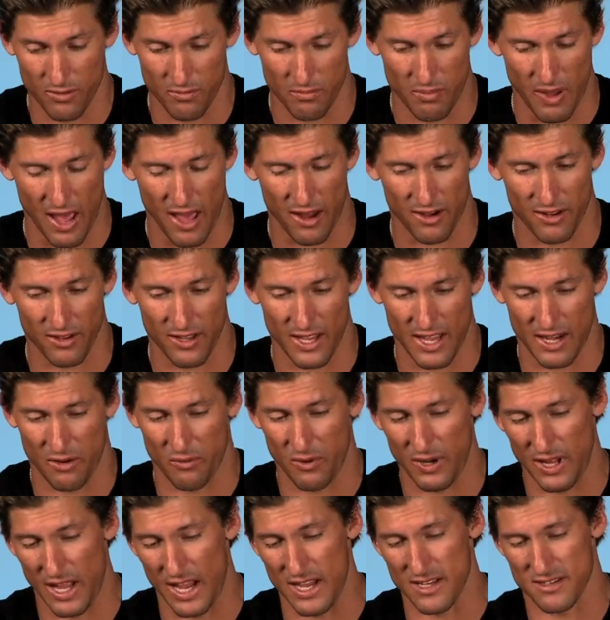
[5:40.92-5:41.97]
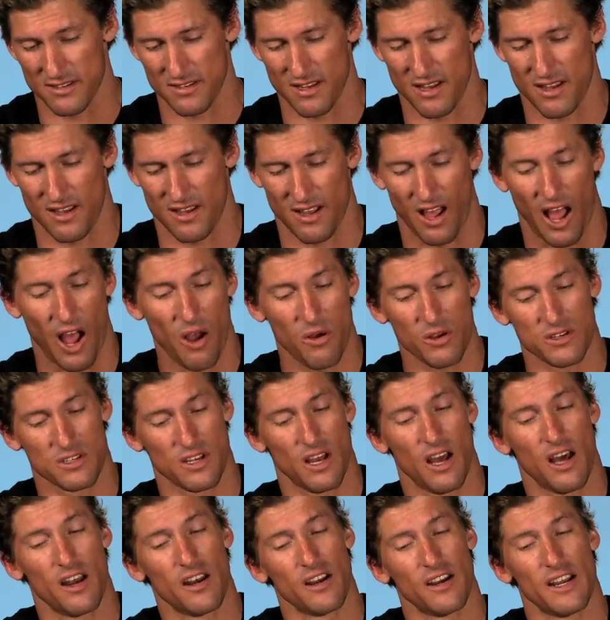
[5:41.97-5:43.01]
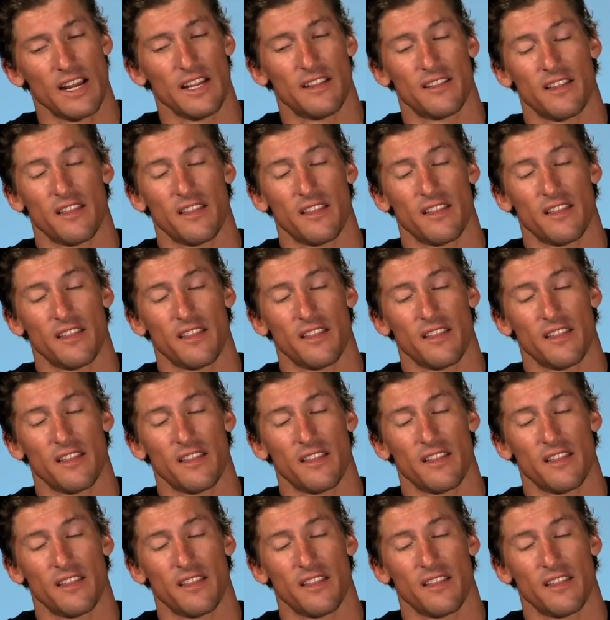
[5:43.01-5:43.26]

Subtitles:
paddle and realized I was underneath the